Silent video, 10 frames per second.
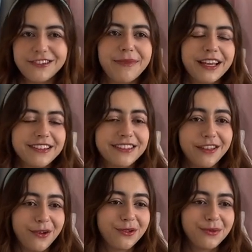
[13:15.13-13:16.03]
because
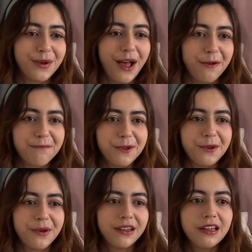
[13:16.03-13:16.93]
those will help
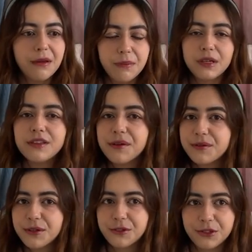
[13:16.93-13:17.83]
you build those
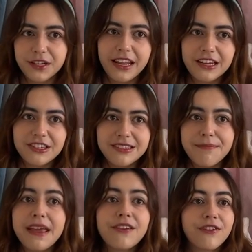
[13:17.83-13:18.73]
social connections,
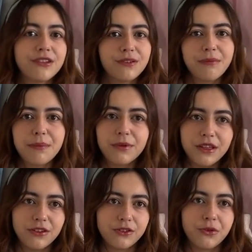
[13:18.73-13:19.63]
make friends with people in
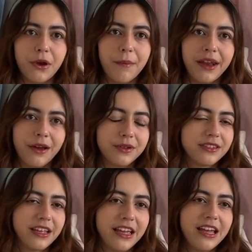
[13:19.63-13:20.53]
your dorm. And I would
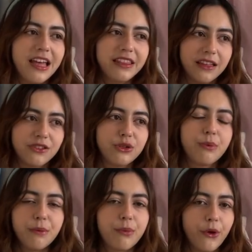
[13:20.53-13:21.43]
say that's super
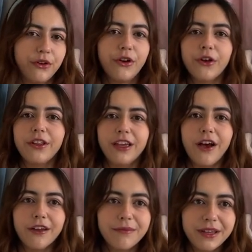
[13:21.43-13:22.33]
important early
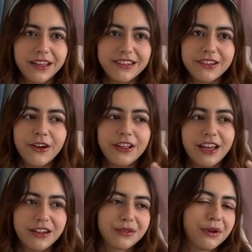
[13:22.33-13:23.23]
on, because early
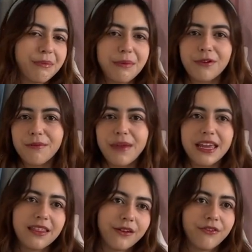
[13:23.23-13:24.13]
on is where people are
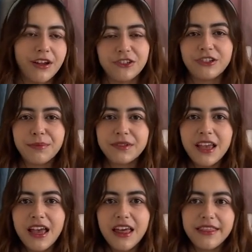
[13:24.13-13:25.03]
making their friendships
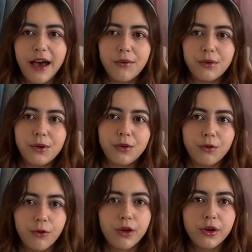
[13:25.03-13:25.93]
that will
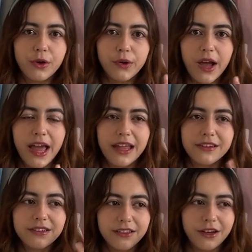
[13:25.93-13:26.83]
grow
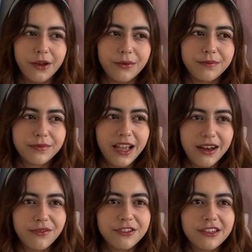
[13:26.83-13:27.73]
and, you know, kind
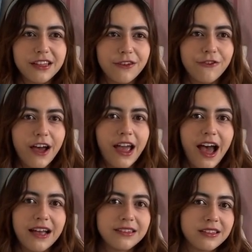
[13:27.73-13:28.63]
of solidify
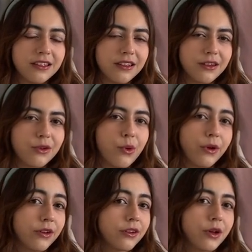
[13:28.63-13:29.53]
as the
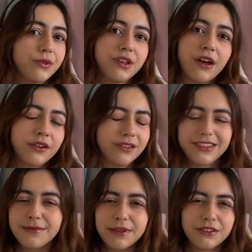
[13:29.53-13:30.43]
quarter goes on or the
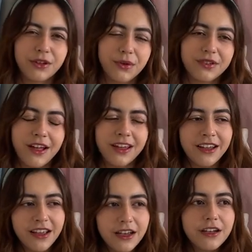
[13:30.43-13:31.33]
semester goes on.
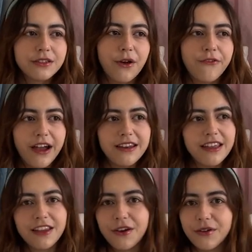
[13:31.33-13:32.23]
So finding,
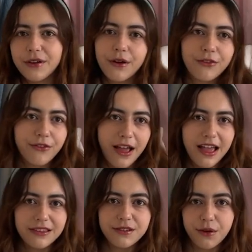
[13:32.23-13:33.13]
you know, your
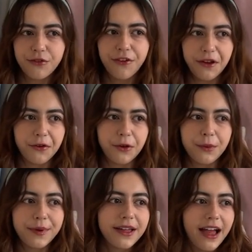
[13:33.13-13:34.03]
friends, your friend group,
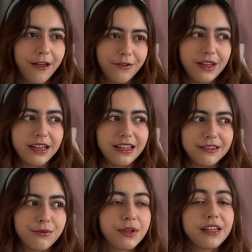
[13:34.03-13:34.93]
I feel like
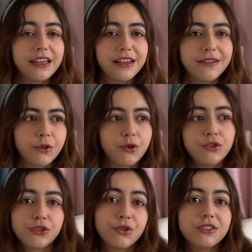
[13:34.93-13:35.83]
is really
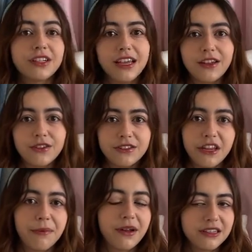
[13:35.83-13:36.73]
crucial to like your study
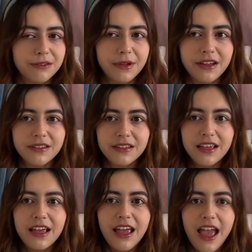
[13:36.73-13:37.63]
abroad experience.
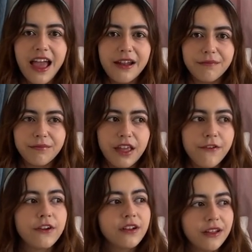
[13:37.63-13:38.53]
And if
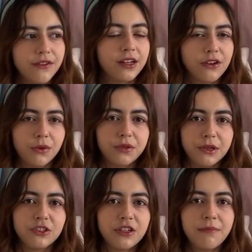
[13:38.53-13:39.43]
you're living in a dorm
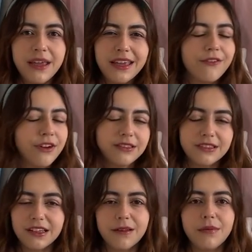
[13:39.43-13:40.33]
especially, making friends is
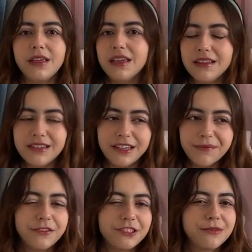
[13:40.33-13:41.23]
going to be easy.
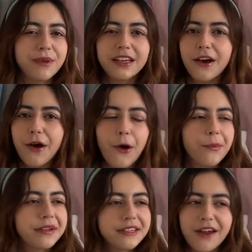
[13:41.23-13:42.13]
Just be
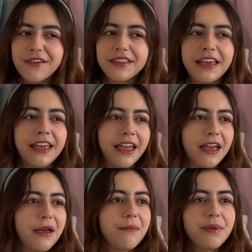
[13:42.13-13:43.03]
open to everything.
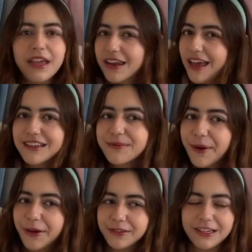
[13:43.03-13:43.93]
Be a nice
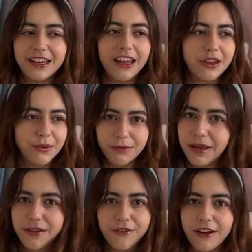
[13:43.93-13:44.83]
person and you will
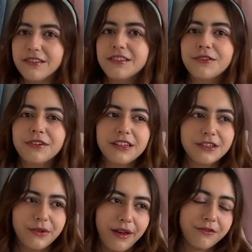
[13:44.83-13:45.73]
make friends. You really
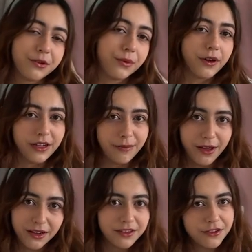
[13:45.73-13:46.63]
don't have to worry
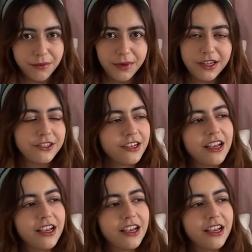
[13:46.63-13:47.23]
about it too much.